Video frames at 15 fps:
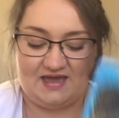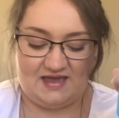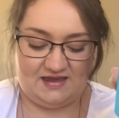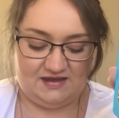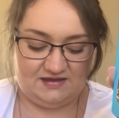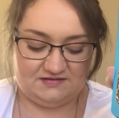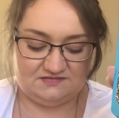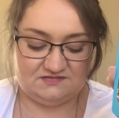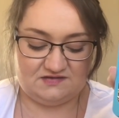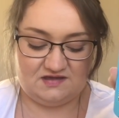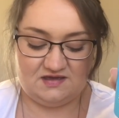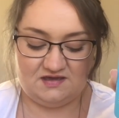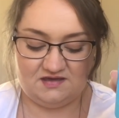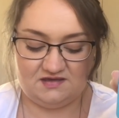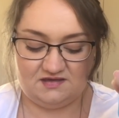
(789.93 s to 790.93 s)
and
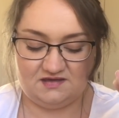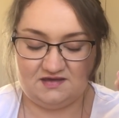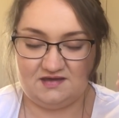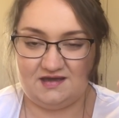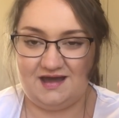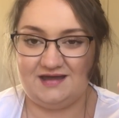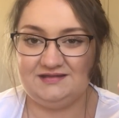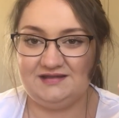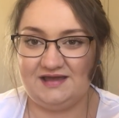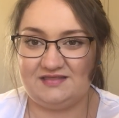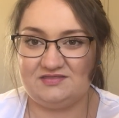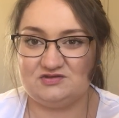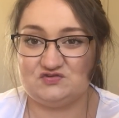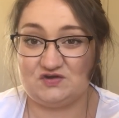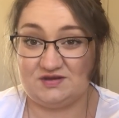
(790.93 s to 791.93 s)

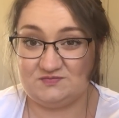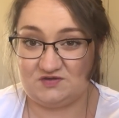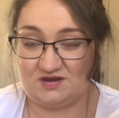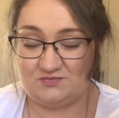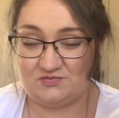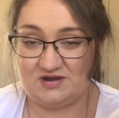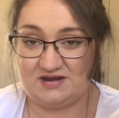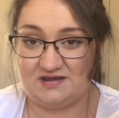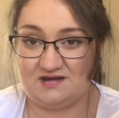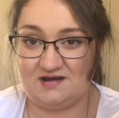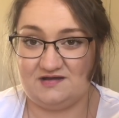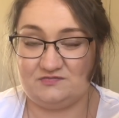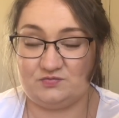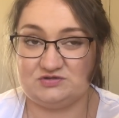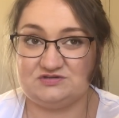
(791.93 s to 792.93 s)
unlike the Dreamtime reading
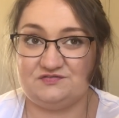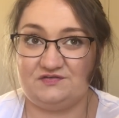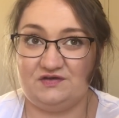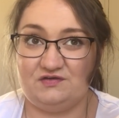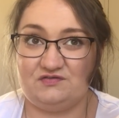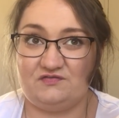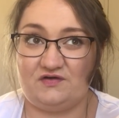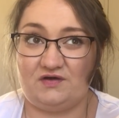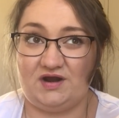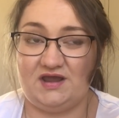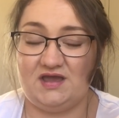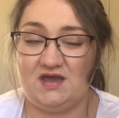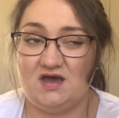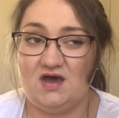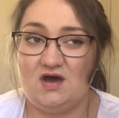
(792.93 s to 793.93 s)
cards, which feels
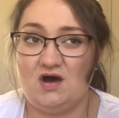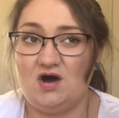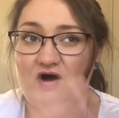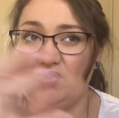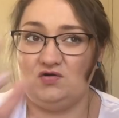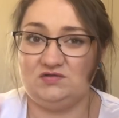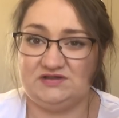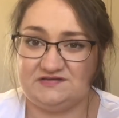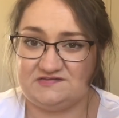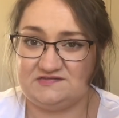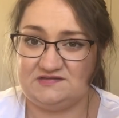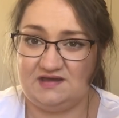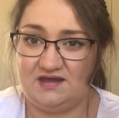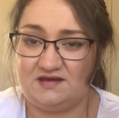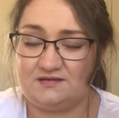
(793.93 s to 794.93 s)
very
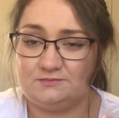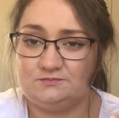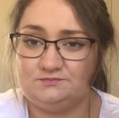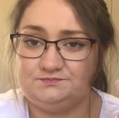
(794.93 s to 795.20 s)
holistic,